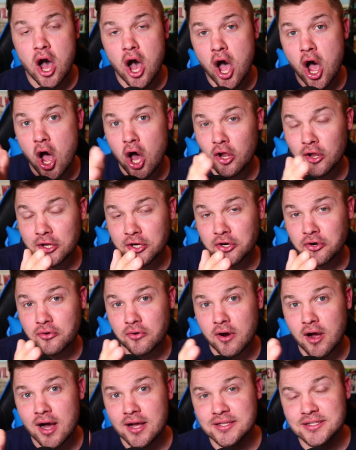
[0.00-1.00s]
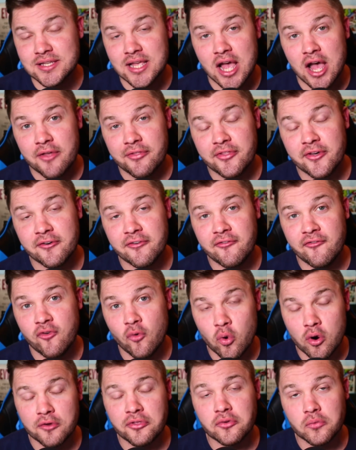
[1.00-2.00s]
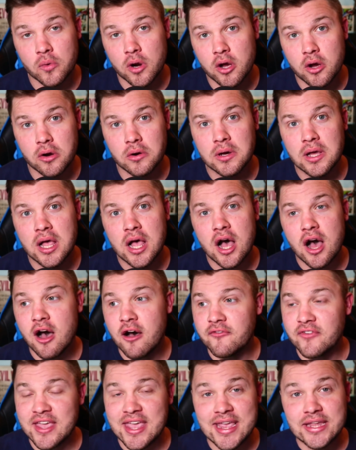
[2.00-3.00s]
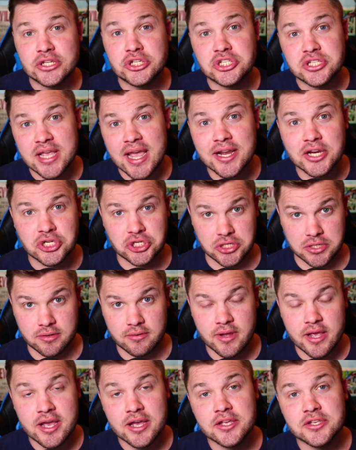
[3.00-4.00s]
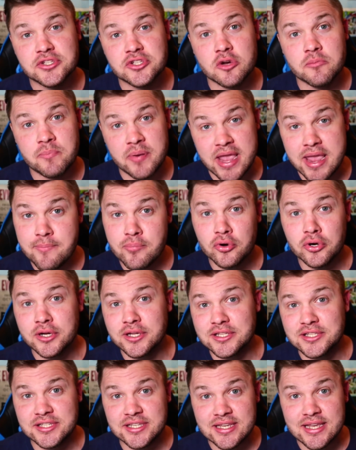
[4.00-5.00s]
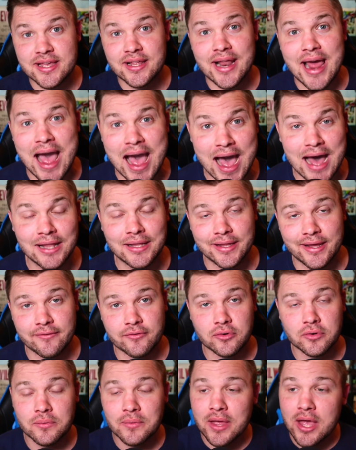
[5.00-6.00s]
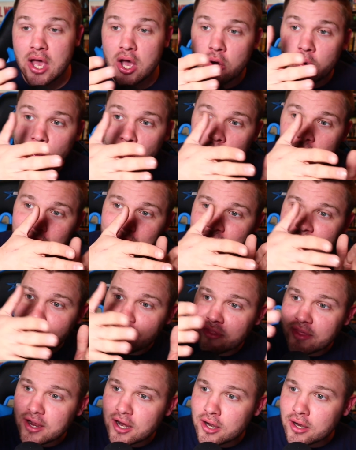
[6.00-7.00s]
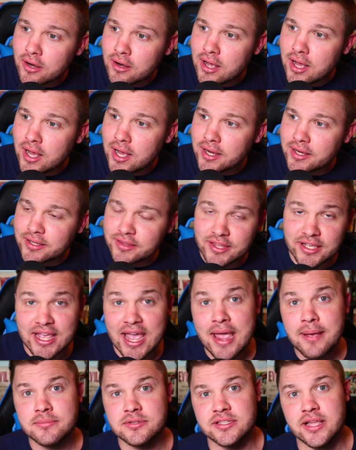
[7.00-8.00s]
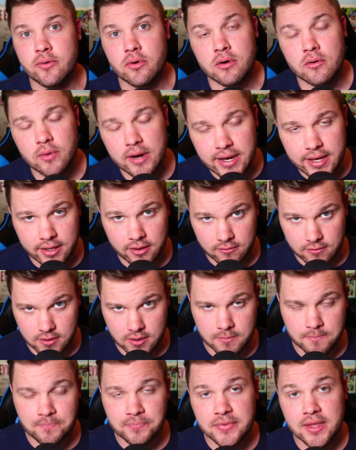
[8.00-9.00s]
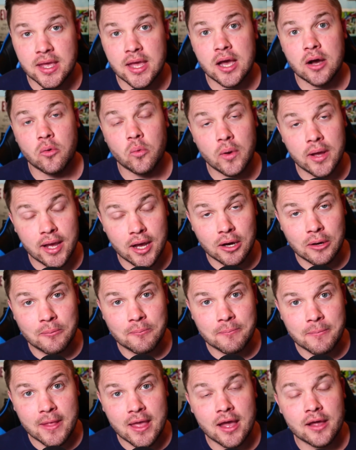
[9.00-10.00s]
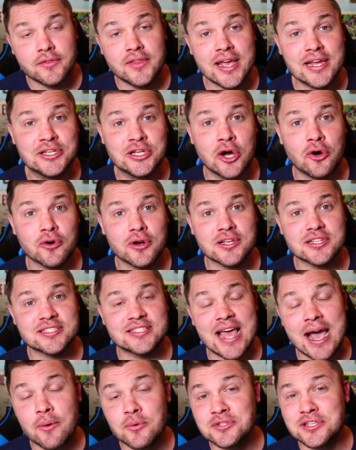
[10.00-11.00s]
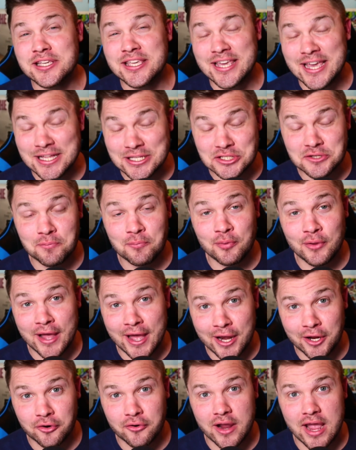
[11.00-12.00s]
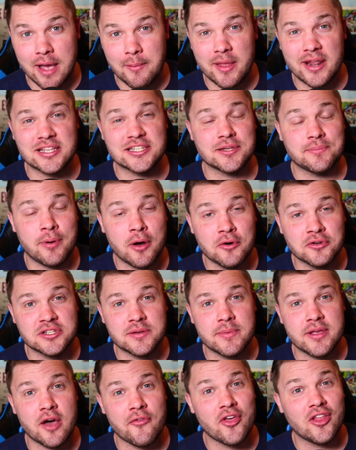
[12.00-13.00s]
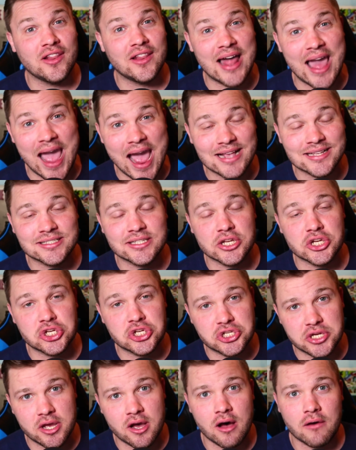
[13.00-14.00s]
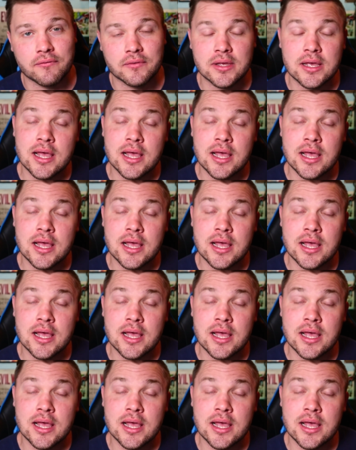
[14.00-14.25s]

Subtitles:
all across the fourth row of each section, so people could see at eye level what the games they were reading were. Well, they told us that was against planogram, and it's supposed to be on the last shelf.